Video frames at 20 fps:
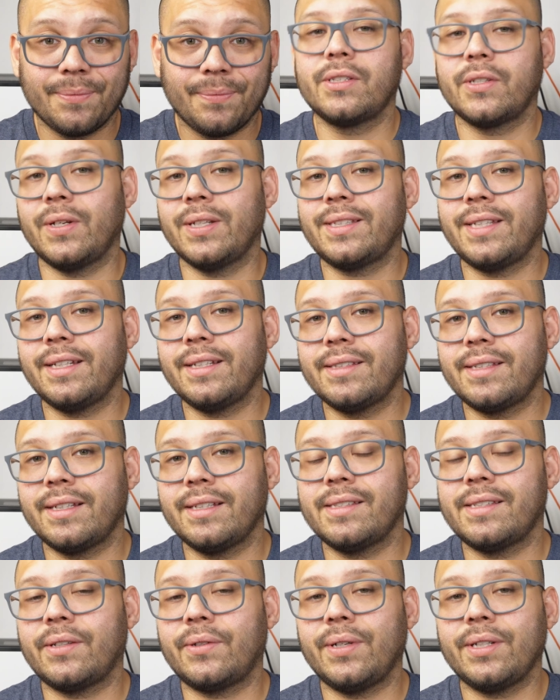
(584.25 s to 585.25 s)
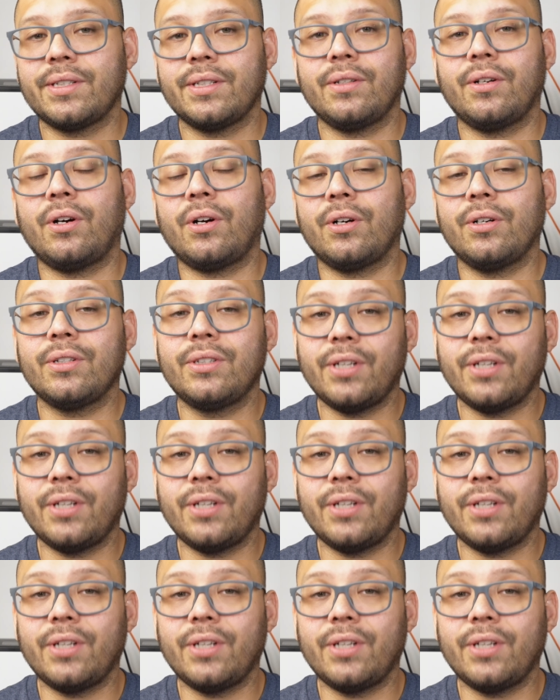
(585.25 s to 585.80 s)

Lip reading: So let's take into consideration our